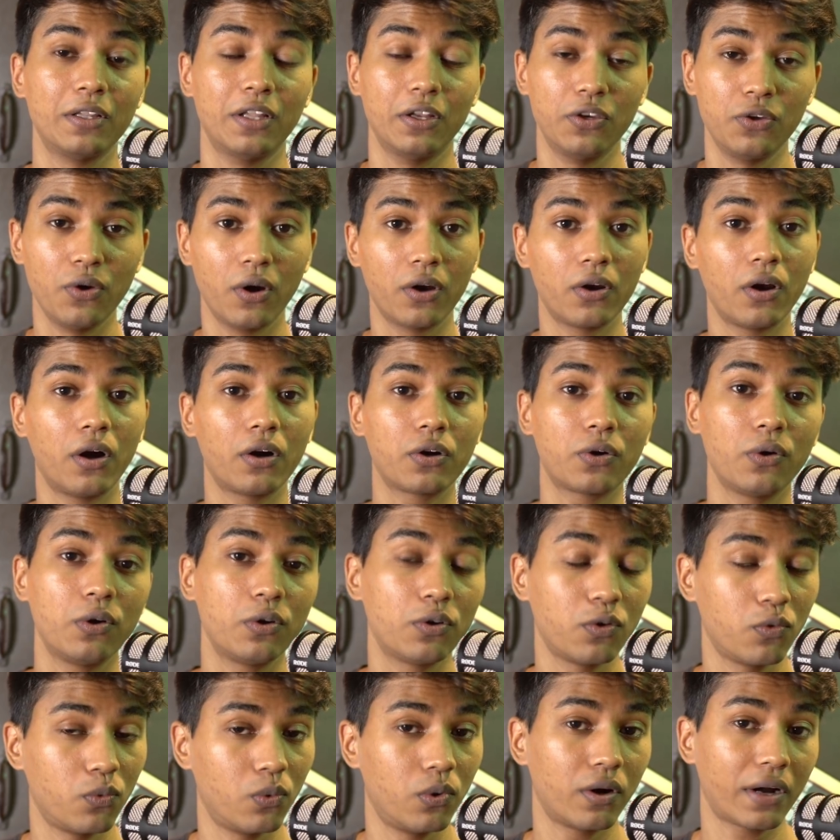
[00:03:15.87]
then you're not
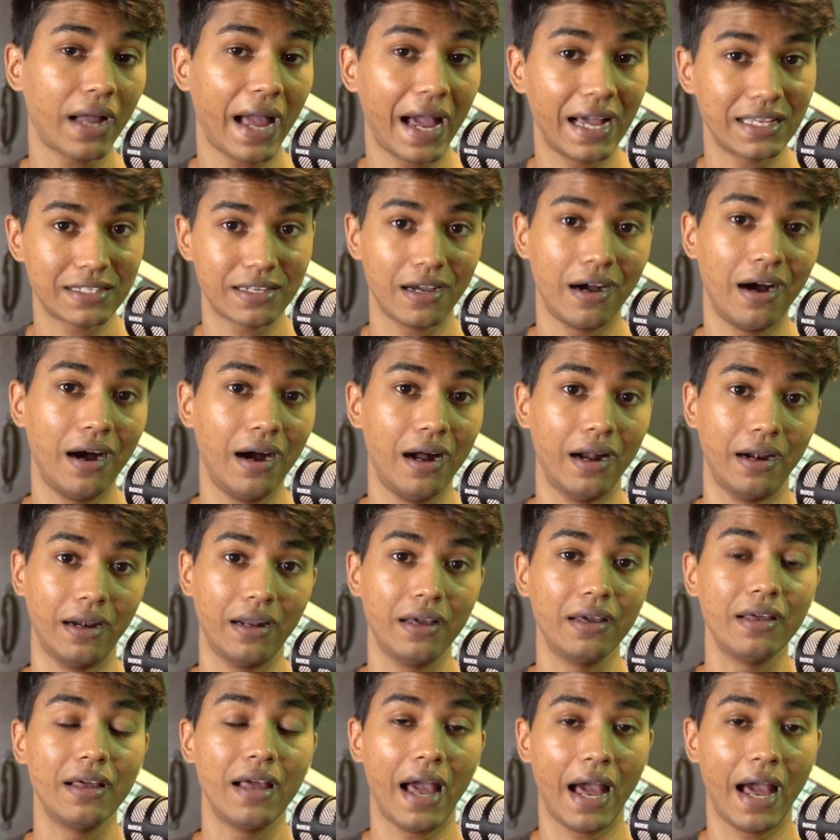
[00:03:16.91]
going to work as hard